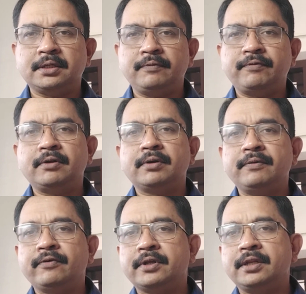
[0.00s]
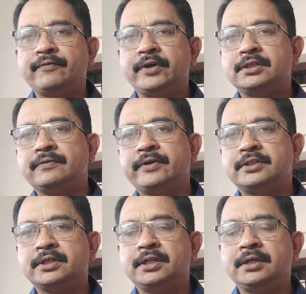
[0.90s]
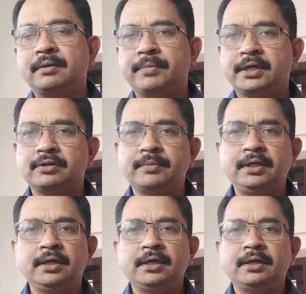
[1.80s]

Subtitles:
If you are looking for any face-to-face training, come back to me,